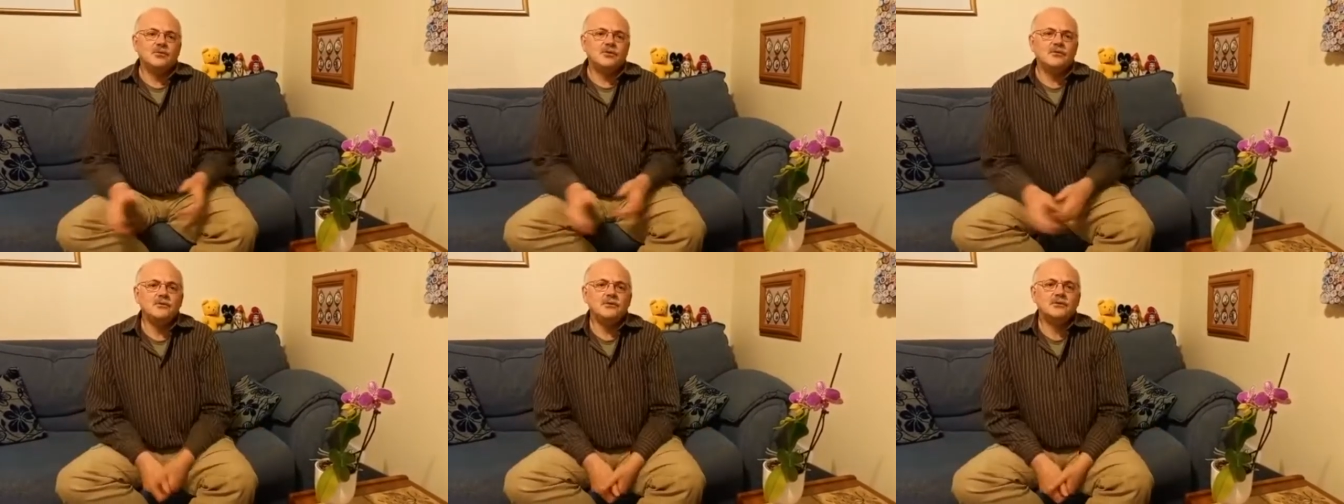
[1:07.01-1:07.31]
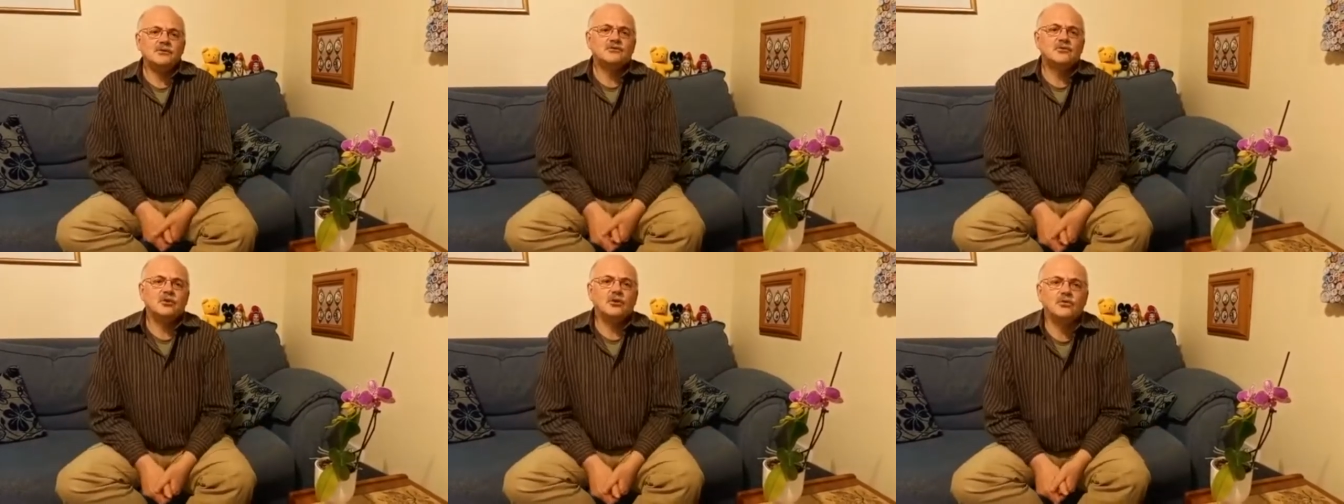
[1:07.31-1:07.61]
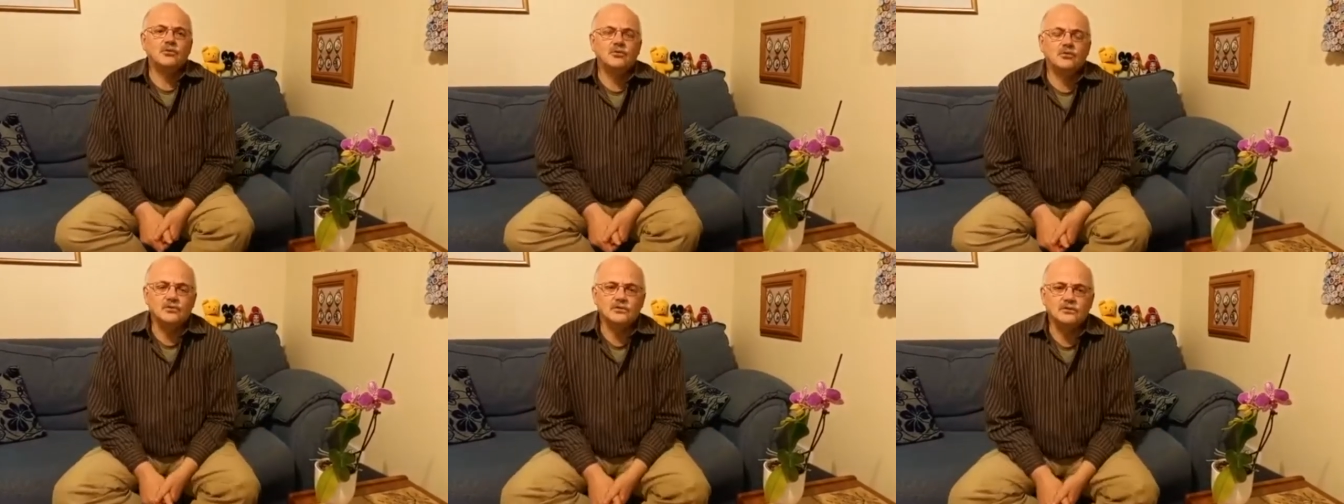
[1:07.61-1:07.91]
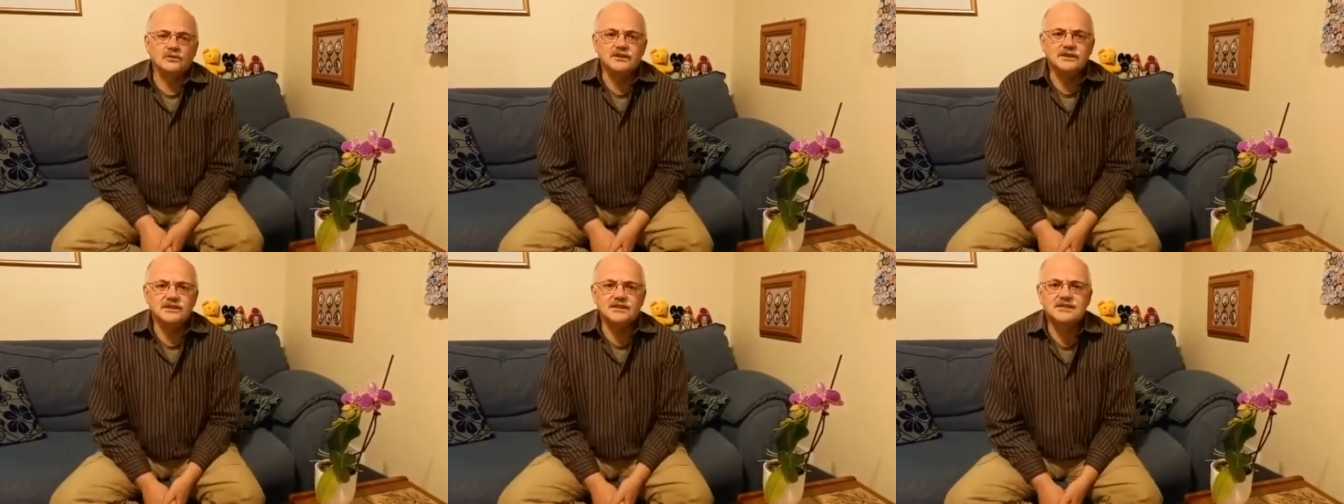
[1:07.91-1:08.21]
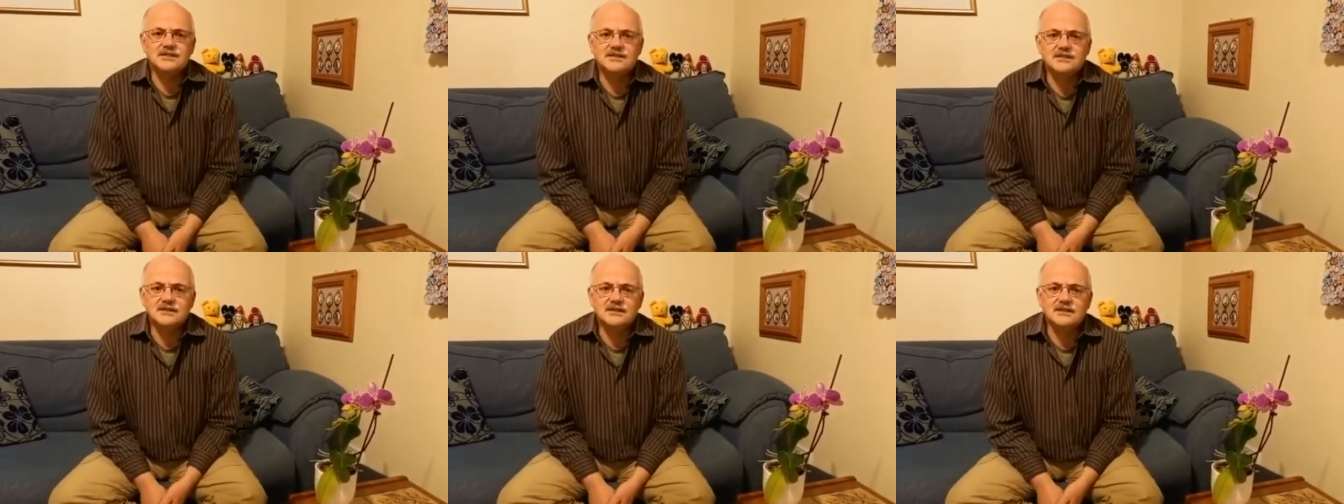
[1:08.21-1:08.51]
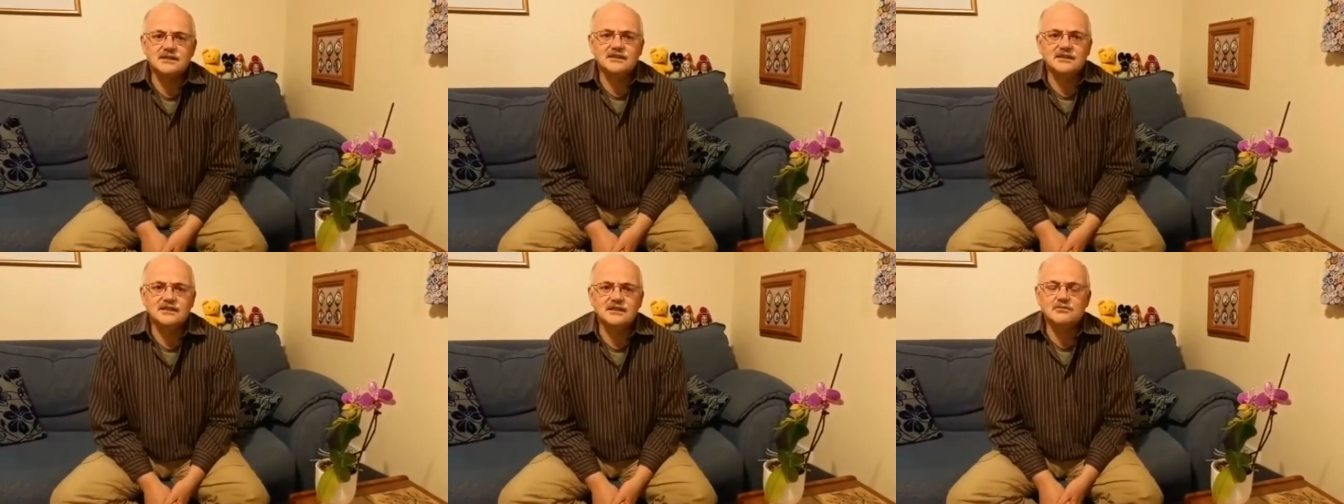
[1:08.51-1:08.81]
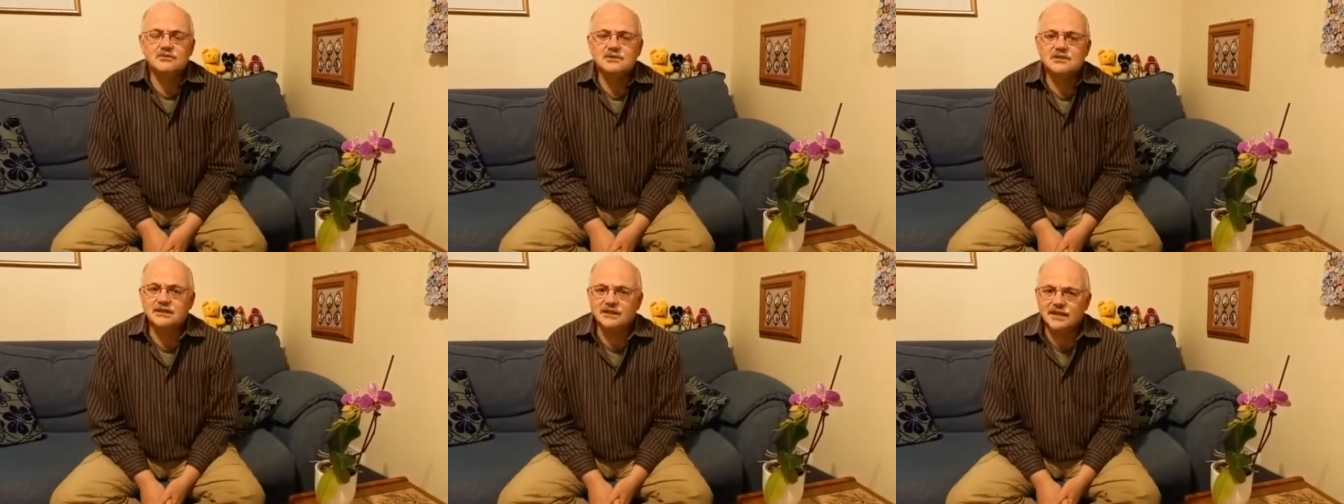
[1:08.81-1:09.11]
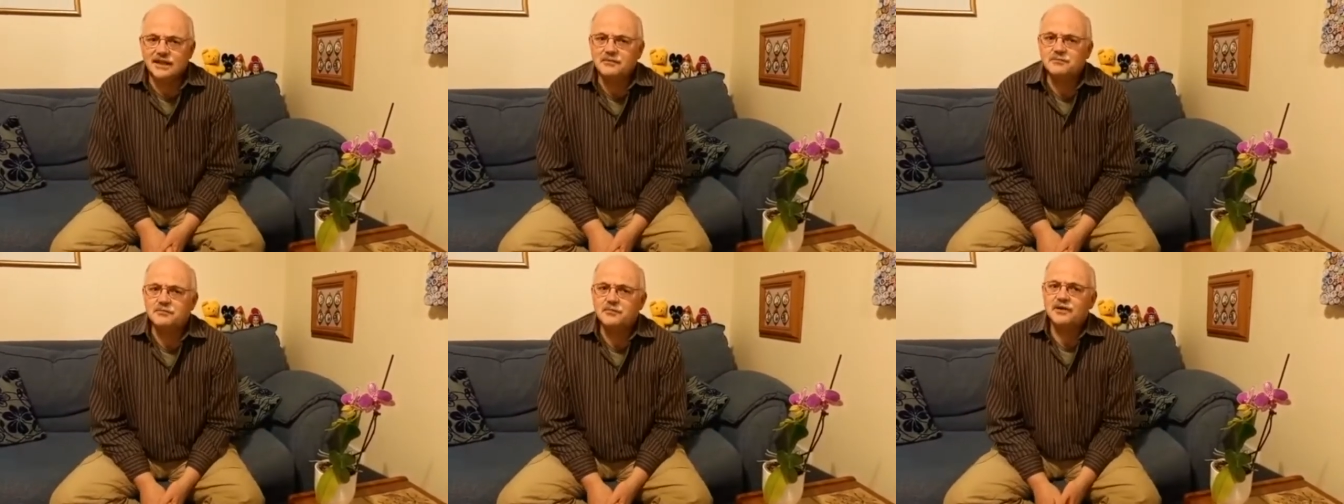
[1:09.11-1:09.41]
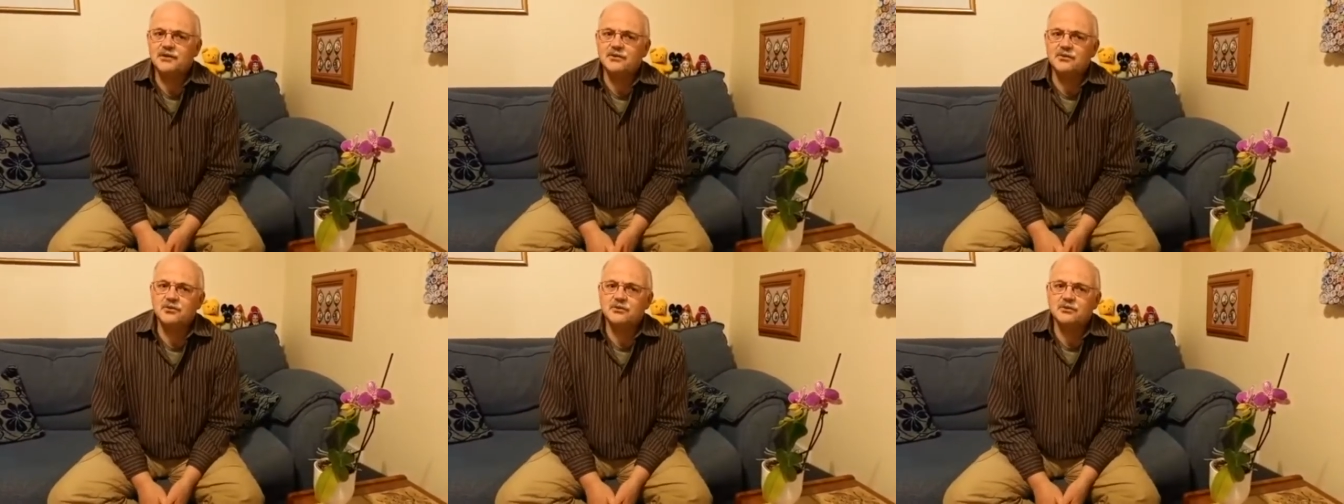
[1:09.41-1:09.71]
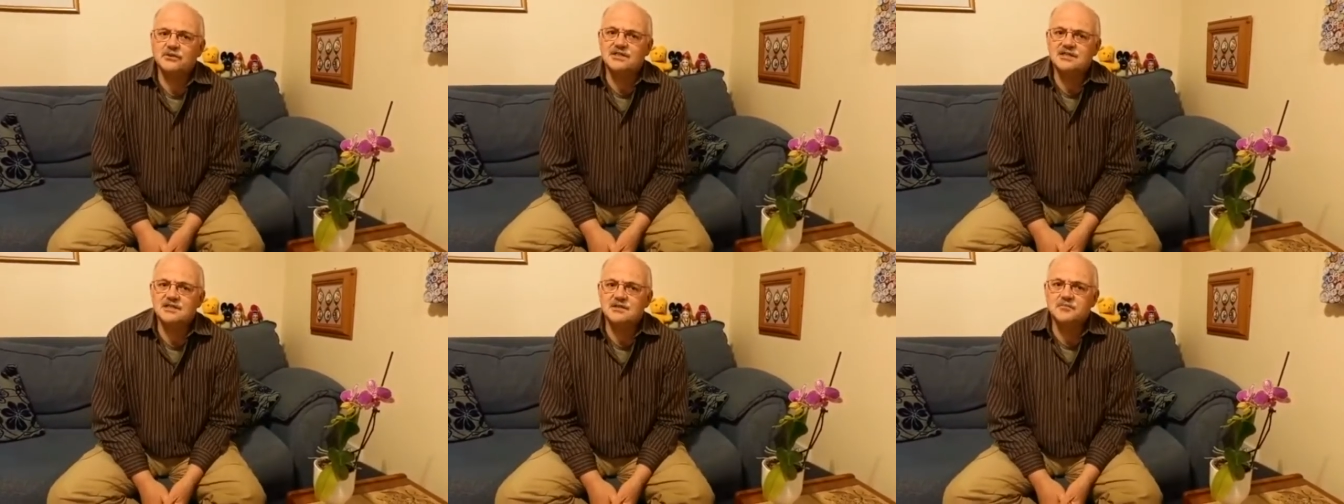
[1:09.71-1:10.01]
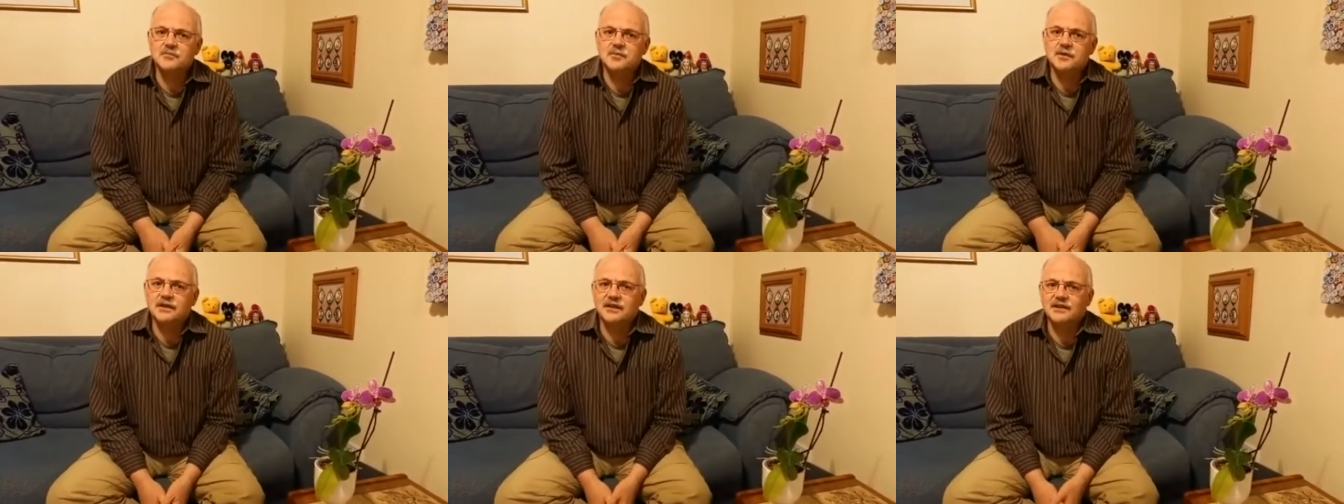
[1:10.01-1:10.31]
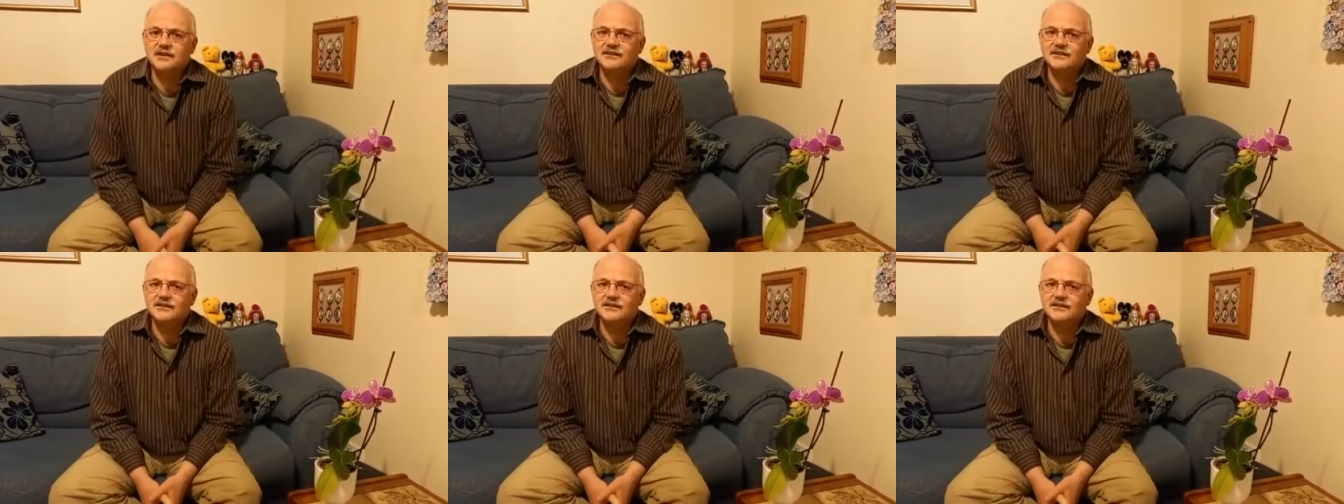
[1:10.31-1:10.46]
what we're told is that he was led by the Holy Spirit